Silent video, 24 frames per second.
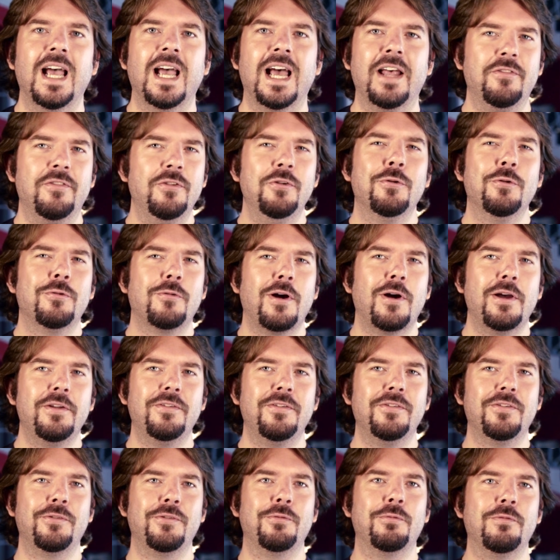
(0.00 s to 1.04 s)
as New
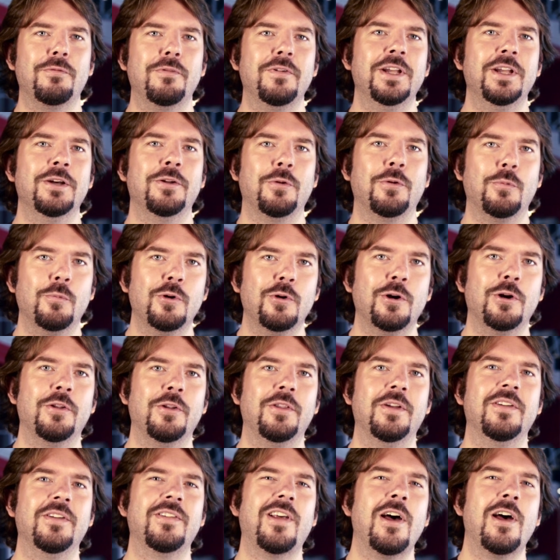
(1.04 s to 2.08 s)
Horizons has revealed a world
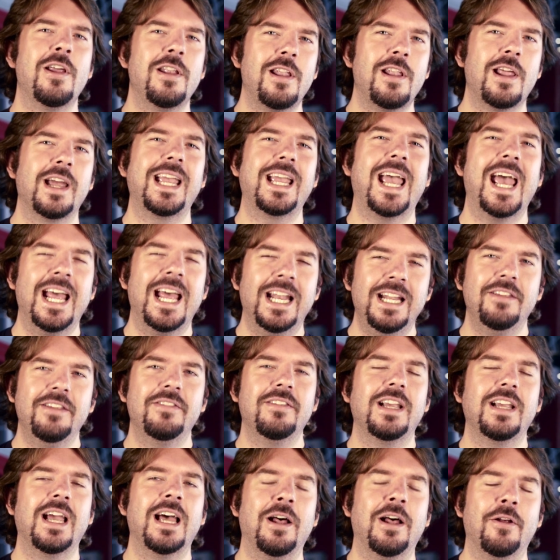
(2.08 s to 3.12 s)
that is unlike
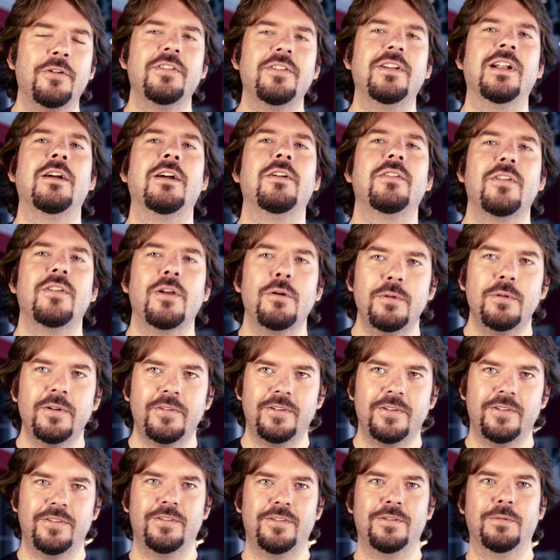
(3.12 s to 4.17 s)
anything else else in our solar
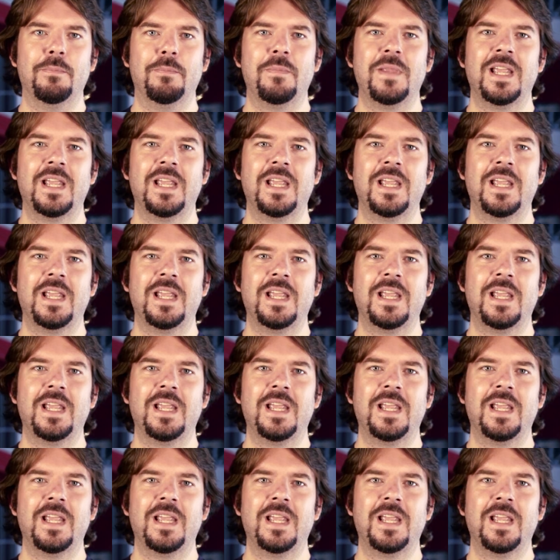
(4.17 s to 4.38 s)
system.